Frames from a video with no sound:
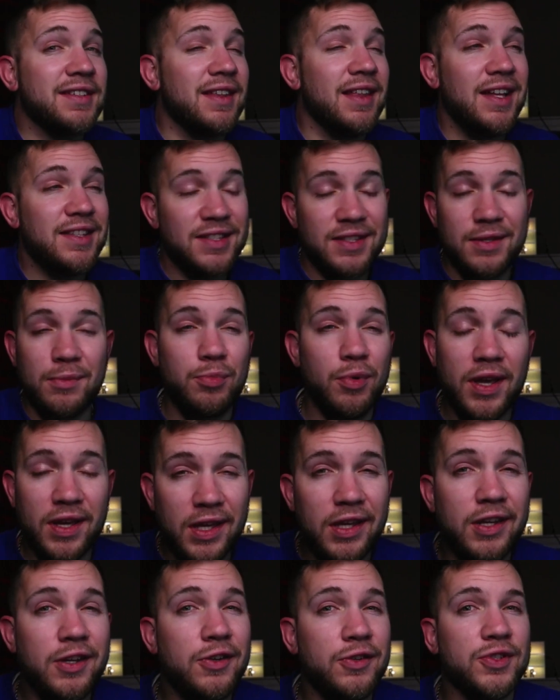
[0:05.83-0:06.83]
That's the
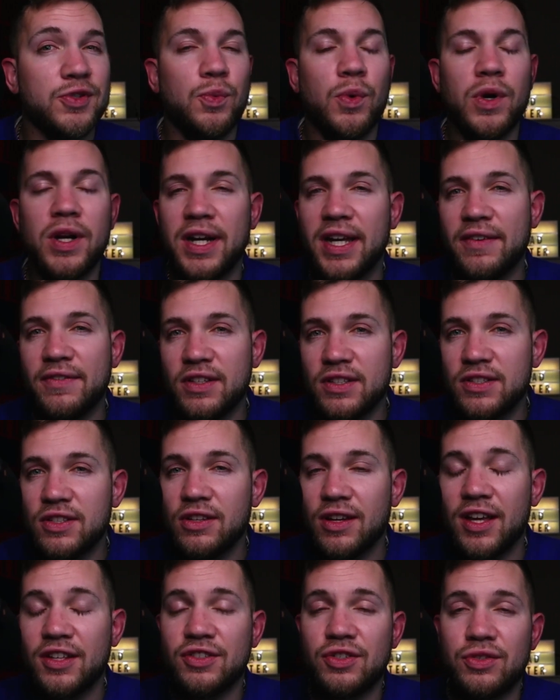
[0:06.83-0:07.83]
breaking news. Want to give it to you
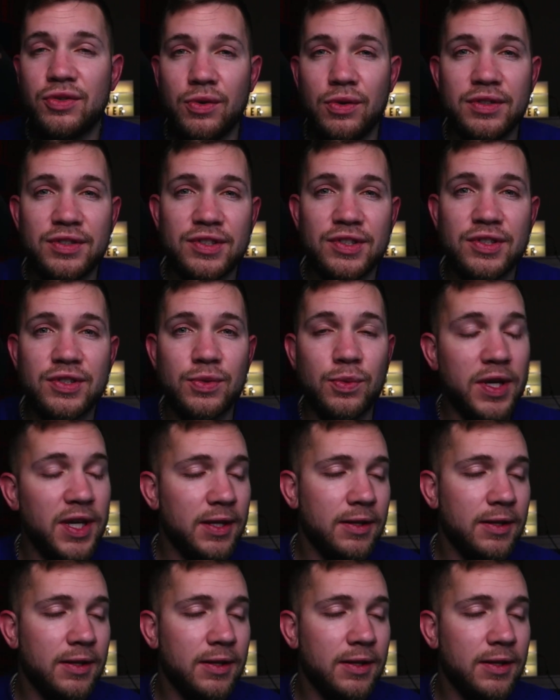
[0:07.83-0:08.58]
guys short and sweet.